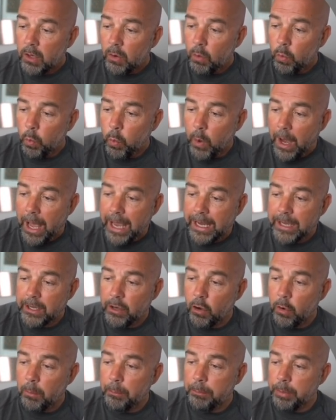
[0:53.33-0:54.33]
where
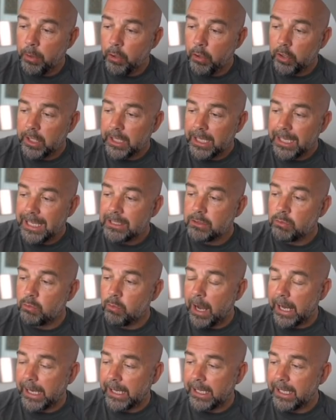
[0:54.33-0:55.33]
your book is
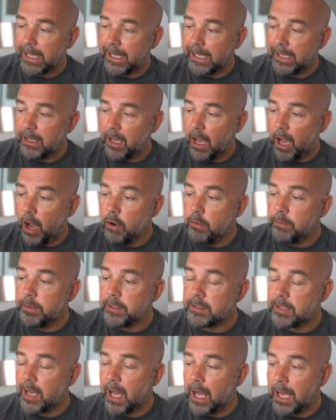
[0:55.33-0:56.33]
ranking over
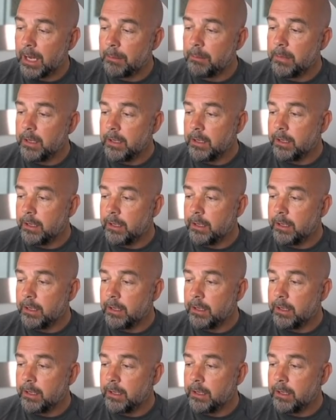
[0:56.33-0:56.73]
time